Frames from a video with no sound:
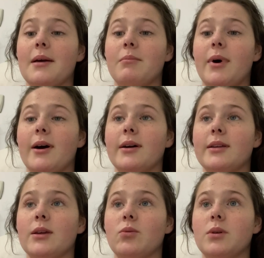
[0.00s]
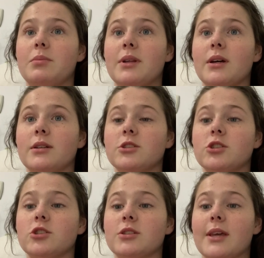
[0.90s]
But it would be nice to
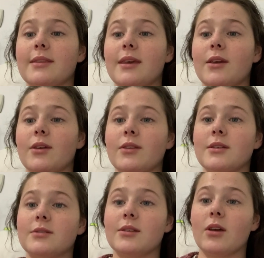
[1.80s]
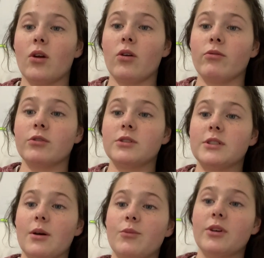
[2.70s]
just get this thing over and
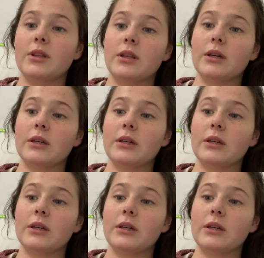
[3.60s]
done with.